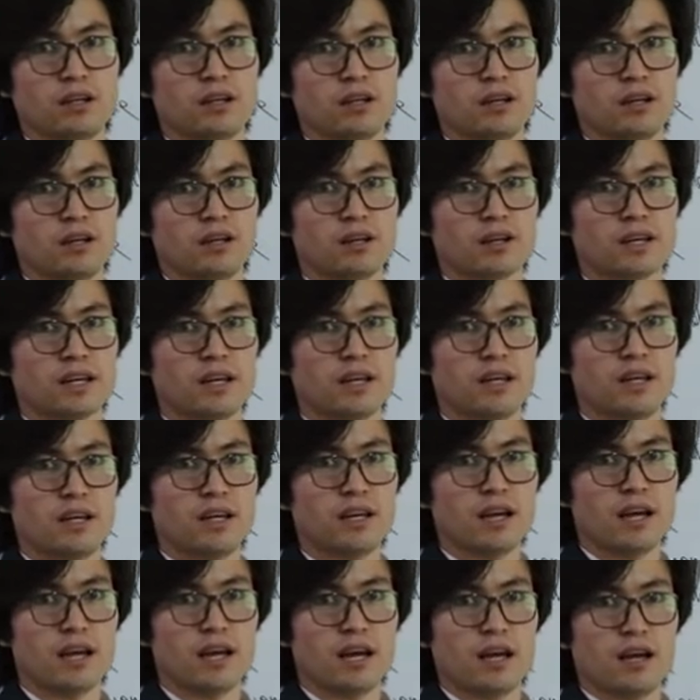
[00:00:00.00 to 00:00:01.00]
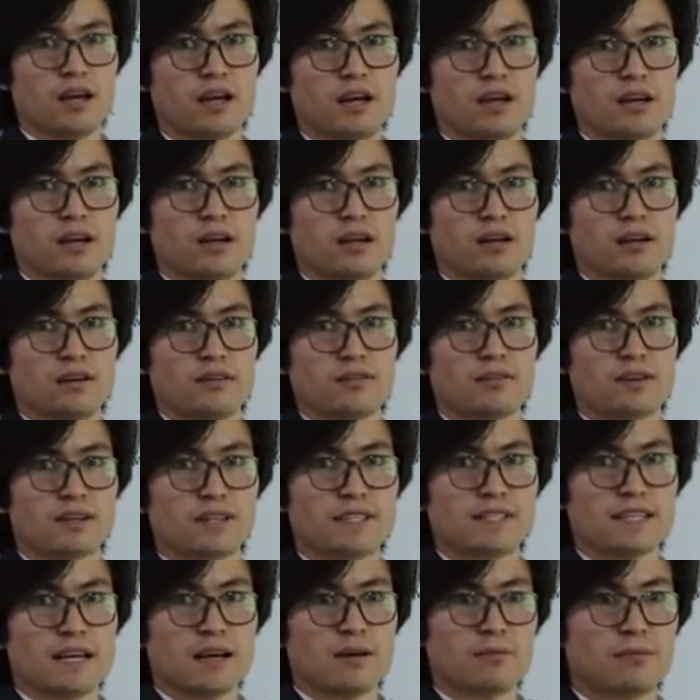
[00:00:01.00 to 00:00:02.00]
Okay? For
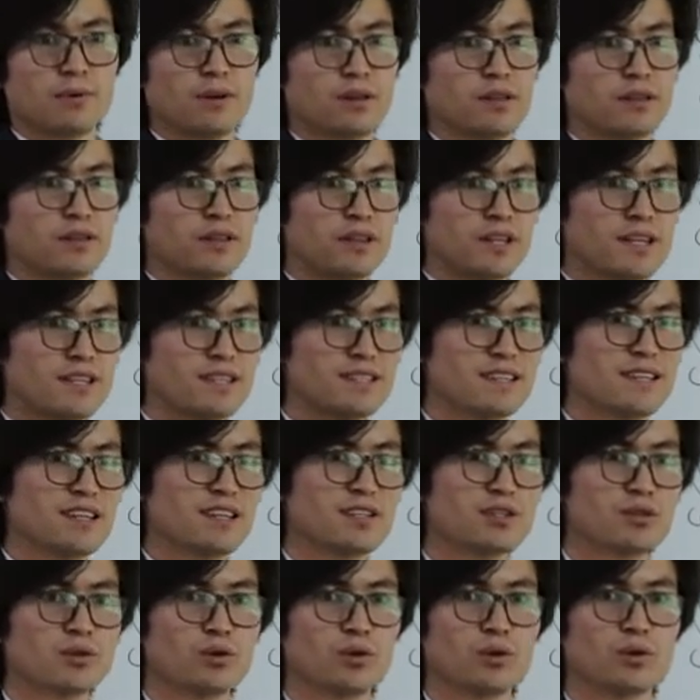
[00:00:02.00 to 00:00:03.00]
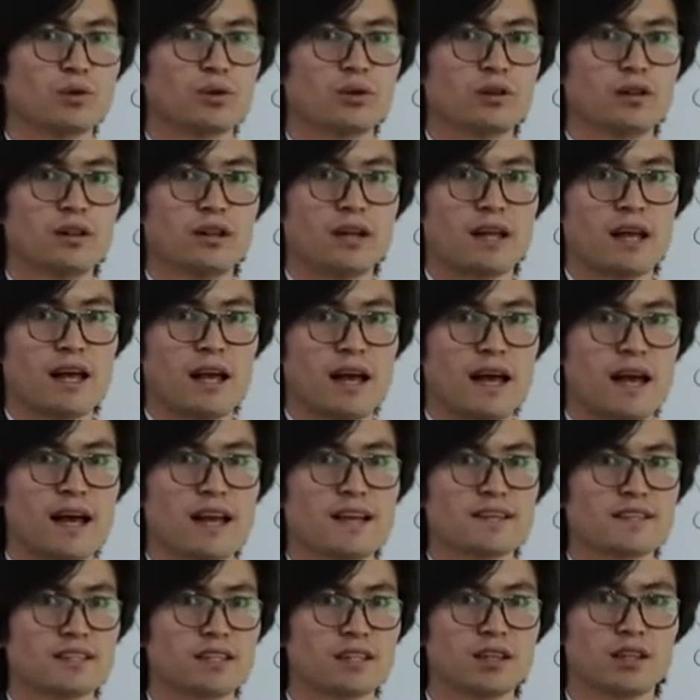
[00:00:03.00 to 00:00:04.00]
example, this school
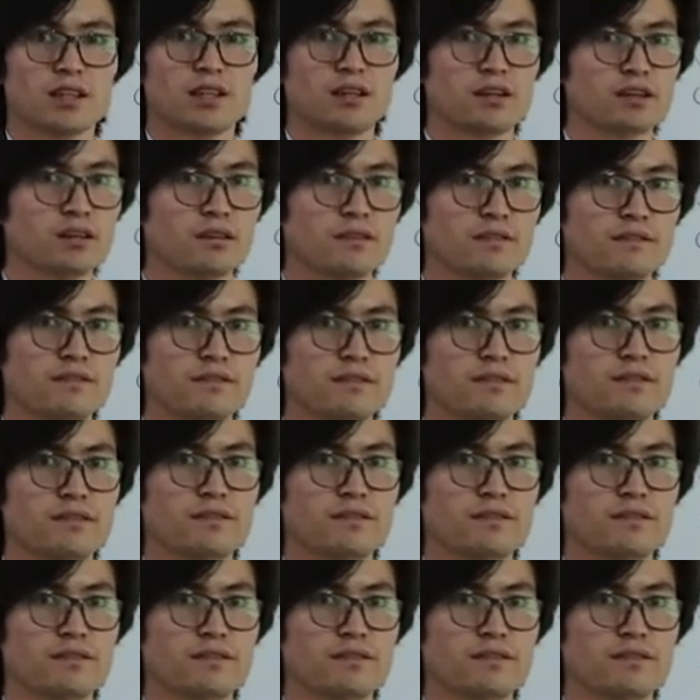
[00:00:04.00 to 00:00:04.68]
has a lot of